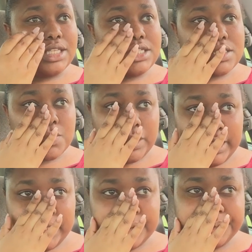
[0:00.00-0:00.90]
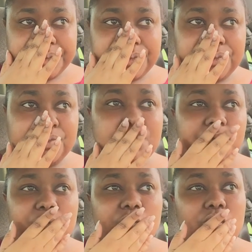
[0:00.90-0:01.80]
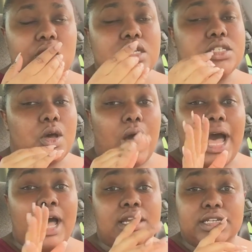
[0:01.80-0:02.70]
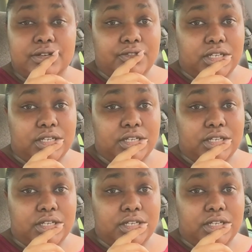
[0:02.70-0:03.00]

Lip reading: this week, so I did a